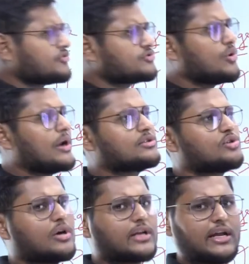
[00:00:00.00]
of so and
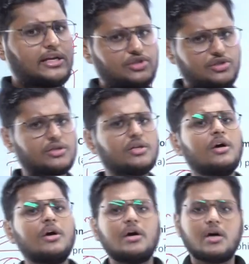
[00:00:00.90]
so organization
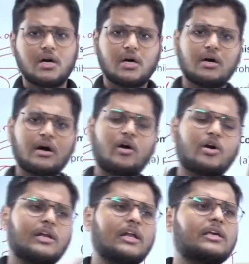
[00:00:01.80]

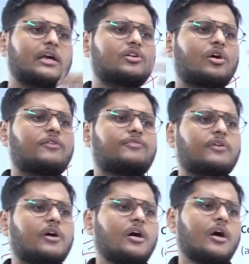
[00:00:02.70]
or delegate of
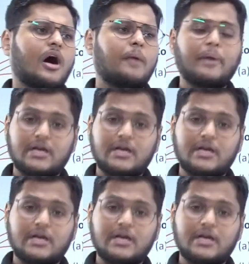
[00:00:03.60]
a